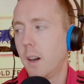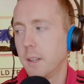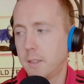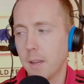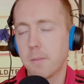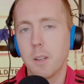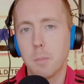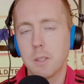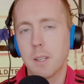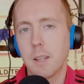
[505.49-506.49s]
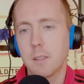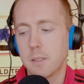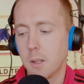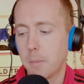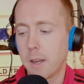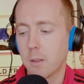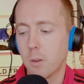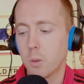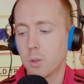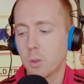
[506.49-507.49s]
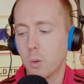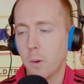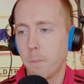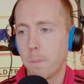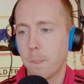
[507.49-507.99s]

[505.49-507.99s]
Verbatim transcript: I'd definitely be sad to see the back of Luke Shaw,